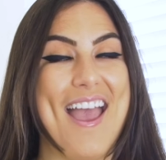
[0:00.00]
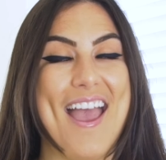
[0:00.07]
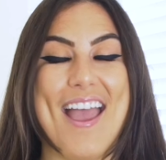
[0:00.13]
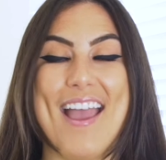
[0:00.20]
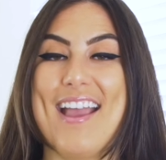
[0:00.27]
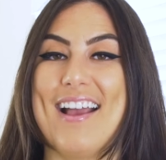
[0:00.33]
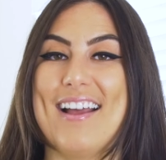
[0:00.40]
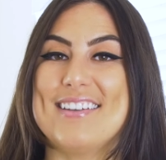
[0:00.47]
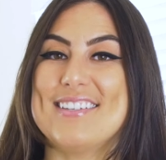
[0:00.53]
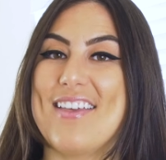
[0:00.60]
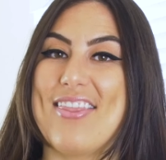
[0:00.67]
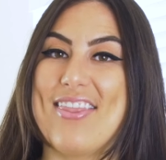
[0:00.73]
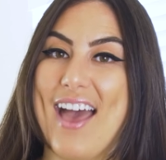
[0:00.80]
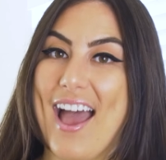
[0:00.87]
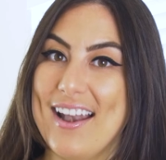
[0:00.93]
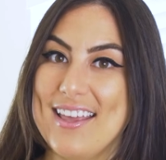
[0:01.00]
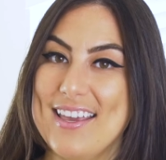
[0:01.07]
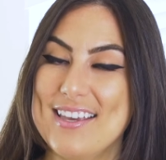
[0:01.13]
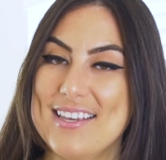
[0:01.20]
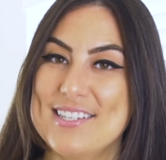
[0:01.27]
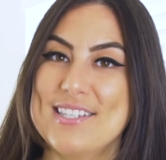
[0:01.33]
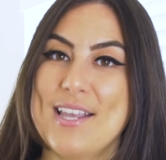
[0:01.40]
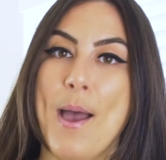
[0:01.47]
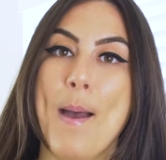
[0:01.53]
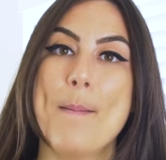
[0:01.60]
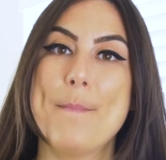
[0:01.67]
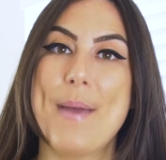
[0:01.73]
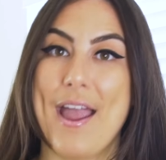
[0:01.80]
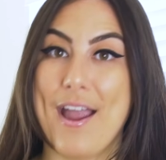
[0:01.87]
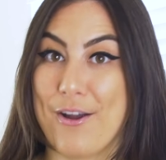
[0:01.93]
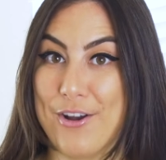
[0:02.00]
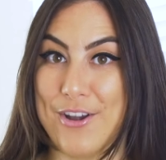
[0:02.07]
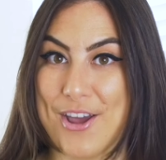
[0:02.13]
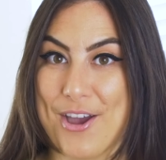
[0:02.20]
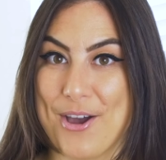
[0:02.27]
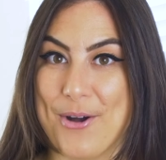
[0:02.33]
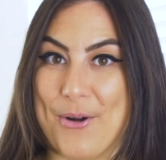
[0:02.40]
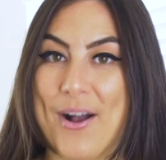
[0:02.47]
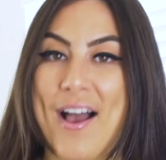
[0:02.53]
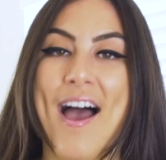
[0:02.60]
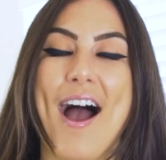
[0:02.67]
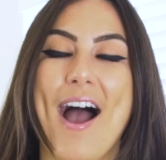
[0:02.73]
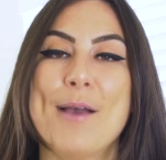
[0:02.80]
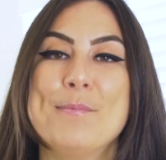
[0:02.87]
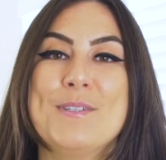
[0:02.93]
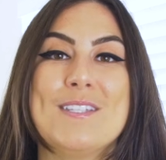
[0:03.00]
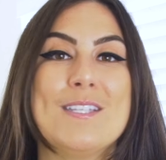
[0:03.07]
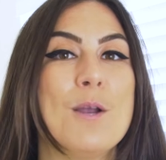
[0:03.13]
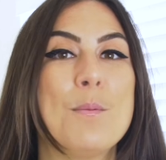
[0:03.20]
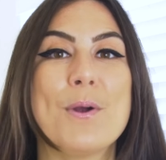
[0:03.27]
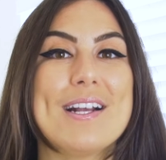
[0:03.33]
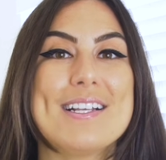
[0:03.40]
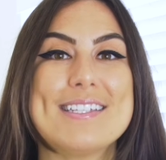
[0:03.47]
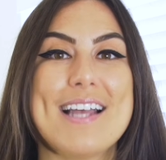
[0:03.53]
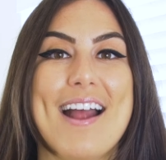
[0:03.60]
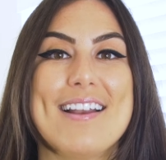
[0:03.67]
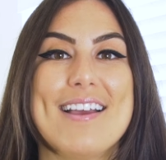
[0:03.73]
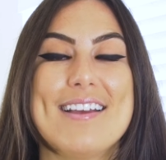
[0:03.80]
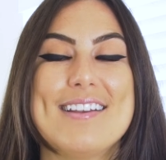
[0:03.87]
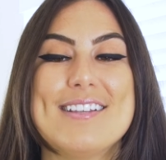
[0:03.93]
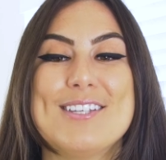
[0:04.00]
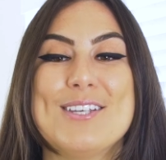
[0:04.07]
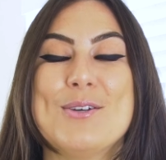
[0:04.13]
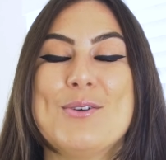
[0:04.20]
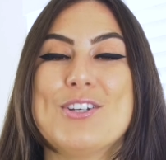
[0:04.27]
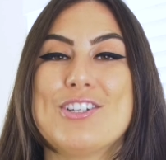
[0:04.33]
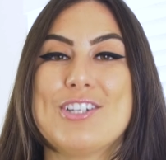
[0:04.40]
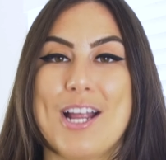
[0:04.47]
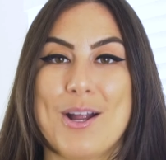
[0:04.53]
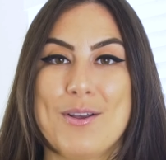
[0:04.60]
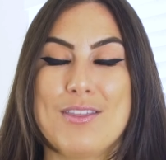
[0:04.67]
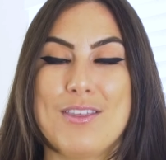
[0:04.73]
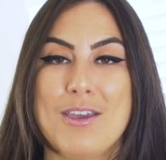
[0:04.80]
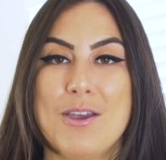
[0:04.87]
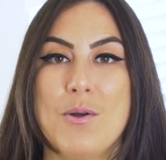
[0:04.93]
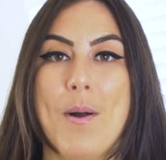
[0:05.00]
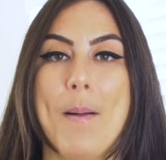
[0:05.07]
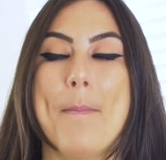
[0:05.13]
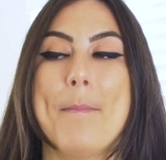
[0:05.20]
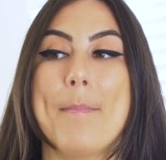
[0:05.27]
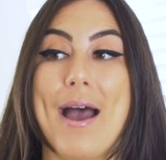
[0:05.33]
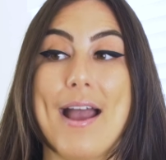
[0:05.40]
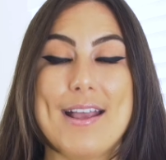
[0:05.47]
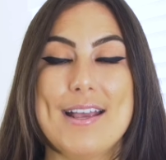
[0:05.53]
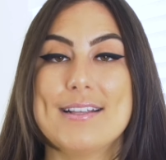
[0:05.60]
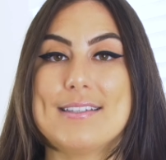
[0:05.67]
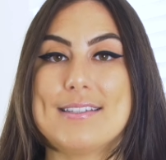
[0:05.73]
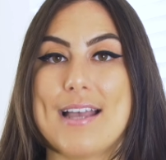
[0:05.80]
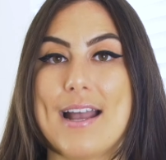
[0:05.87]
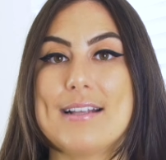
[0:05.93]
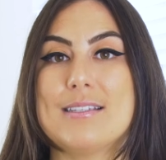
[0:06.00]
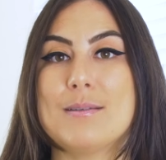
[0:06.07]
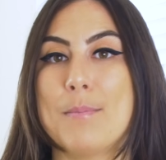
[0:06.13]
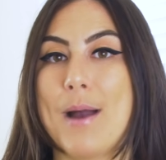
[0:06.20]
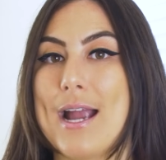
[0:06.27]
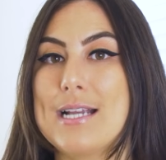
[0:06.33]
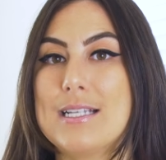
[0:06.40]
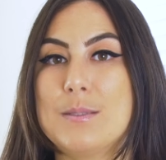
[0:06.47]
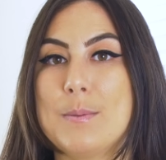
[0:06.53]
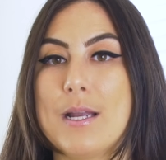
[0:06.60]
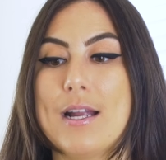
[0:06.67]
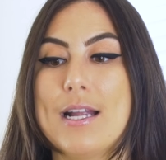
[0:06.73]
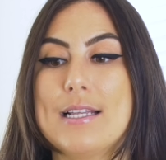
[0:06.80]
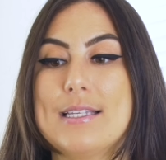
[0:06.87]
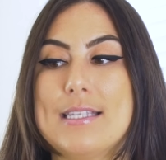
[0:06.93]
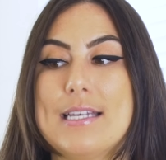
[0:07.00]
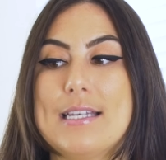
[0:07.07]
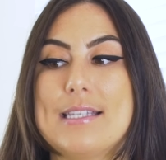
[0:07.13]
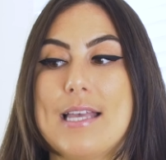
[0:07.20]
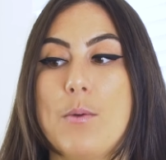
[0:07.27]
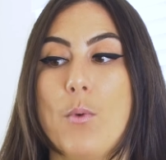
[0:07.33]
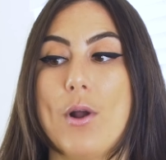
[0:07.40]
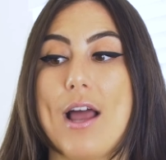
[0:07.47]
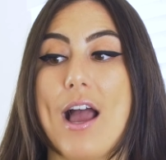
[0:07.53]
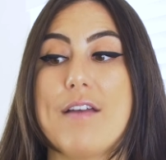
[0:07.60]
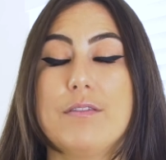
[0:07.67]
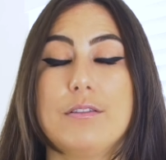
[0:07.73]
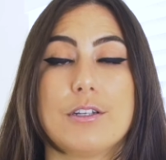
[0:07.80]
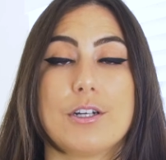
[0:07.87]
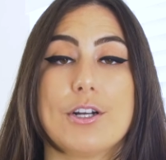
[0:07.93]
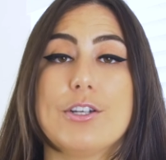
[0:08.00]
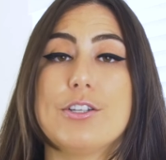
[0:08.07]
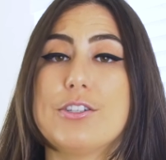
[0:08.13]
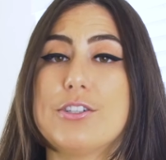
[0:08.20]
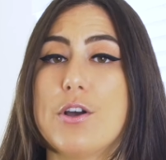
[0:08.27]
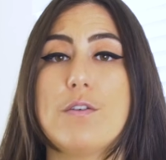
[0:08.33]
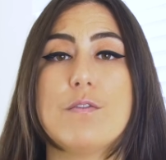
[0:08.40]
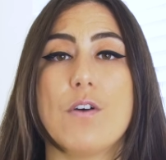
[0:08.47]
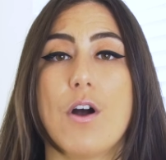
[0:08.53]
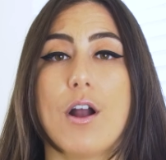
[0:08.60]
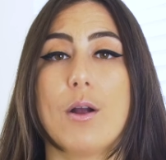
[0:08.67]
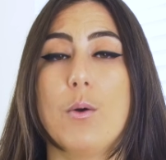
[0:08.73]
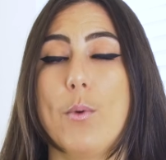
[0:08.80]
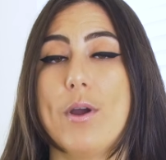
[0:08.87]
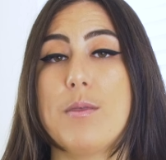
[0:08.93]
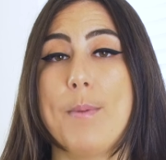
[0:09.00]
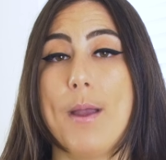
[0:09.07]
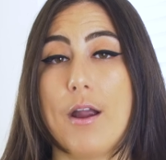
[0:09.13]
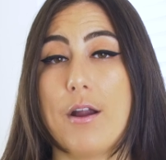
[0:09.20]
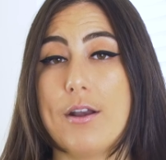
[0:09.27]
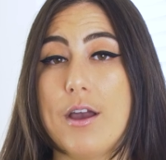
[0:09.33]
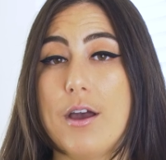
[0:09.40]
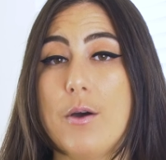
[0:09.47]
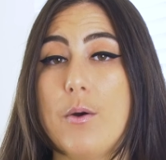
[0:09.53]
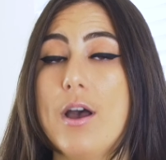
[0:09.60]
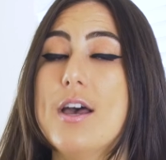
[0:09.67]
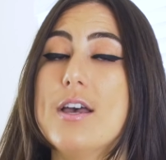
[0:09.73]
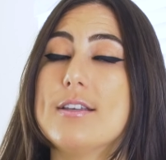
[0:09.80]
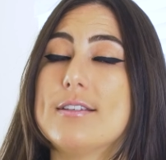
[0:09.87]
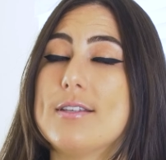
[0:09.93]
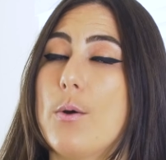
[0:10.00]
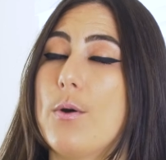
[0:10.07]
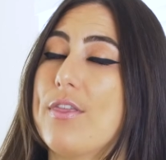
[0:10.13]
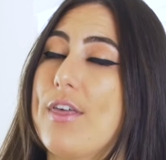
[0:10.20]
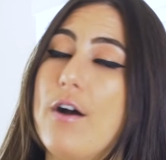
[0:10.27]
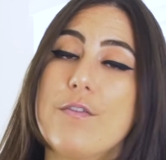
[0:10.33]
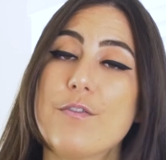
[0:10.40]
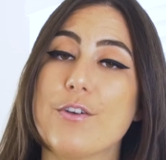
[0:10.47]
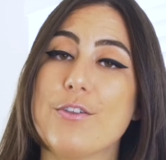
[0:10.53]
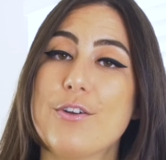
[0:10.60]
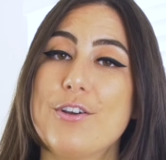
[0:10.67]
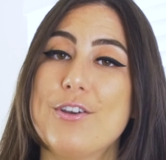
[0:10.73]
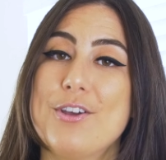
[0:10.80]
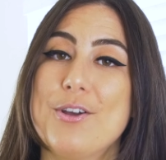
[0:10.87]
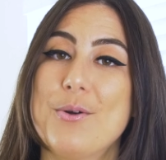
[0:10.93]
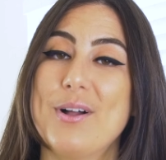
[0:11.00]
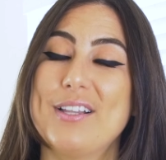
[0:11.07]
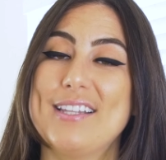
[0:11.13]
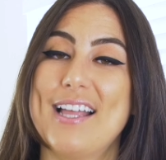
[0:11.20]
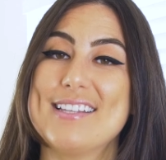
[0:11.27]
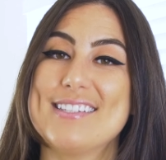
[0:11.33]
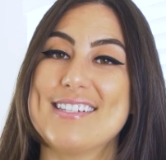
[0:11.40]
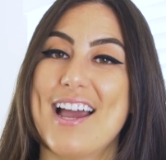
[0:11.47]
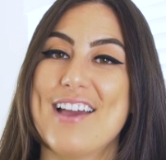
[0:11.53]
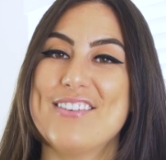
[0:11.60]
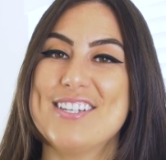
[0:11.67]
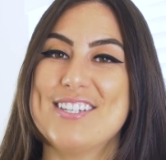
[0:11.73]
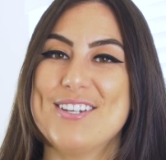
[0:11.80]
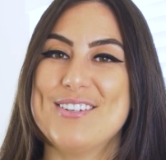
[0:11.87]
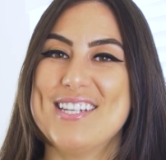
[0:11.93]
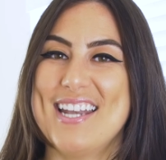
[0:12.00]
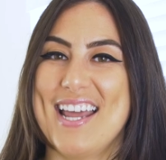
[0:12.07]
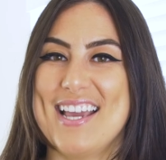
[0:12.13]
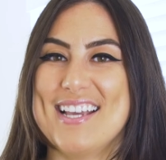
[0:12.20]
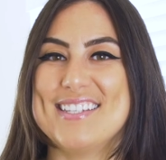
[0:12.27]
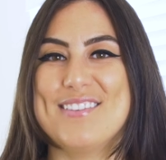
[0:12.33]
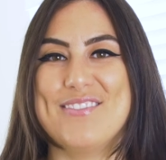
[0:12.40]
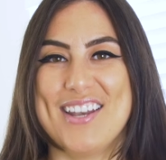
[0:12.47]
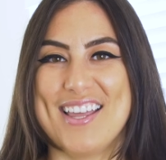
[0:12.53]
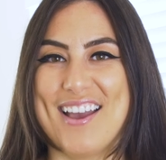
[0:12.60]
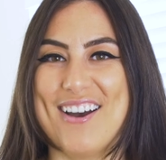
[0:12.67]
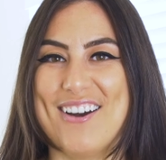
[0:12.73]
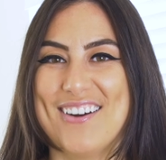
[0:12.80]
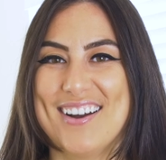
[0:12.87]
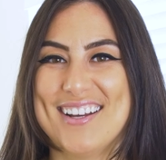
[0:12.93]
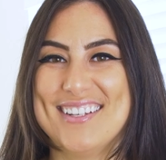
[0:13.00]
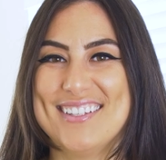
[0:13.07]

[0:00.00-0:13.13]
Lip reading: and that is Peridot. I'm super excited to share with you my insights, my experiences, and what I've learned so far with Peridot. So without further ado, let's dive into today's video.